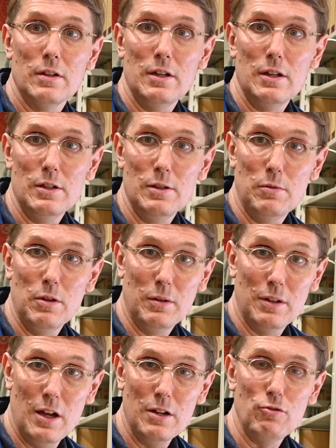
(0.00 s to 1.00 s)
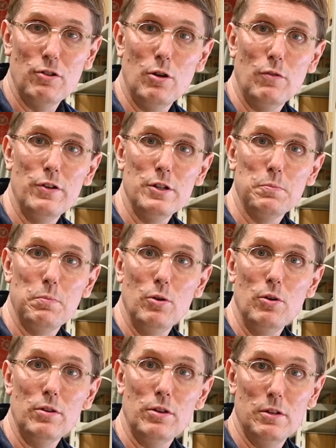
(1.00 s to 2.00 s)
the country of his
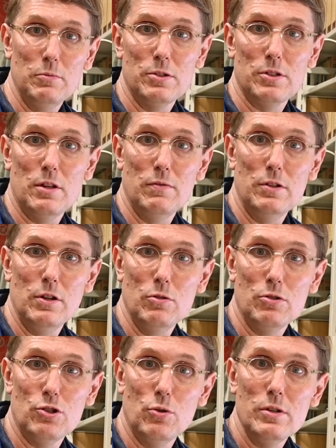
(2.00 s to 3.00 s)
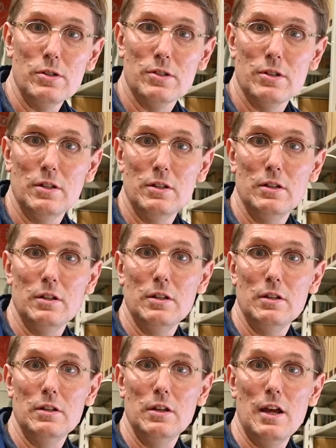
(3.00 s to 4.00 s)
birth. He was given no choice.
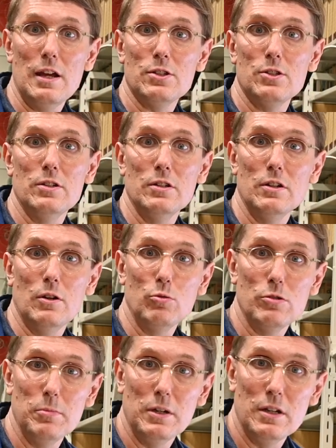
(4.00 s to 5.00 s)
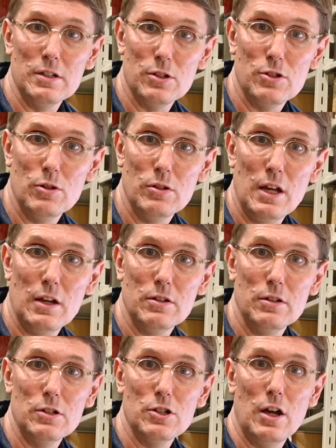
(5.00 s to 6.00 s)
He exited, ultimately, as it turned out,
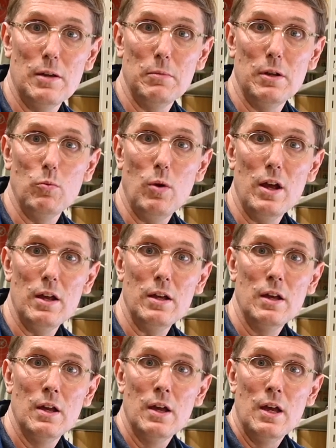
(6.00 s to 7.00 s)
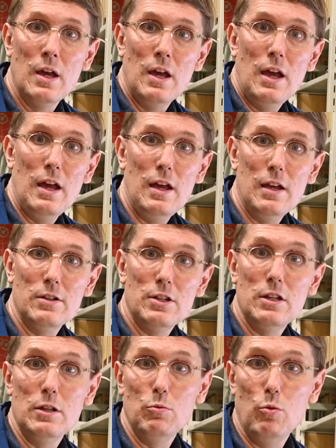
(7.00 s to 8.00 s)
in a timely way, and
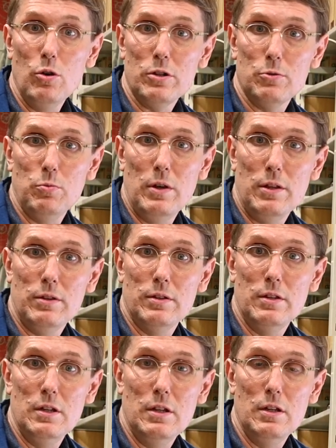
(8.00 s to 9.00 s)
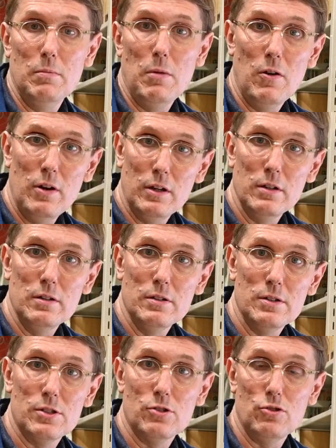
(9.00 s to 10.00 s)
he worked with the
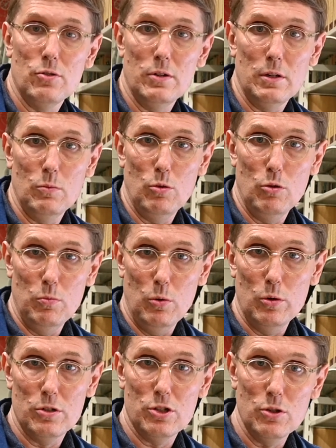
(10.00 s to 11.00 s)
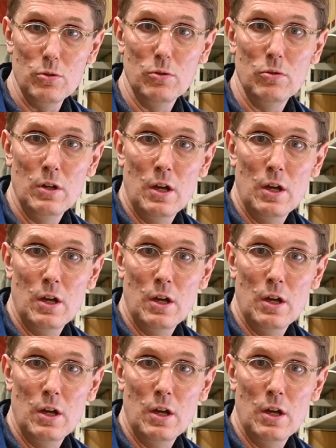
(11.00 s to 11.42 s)
Americans during World War II,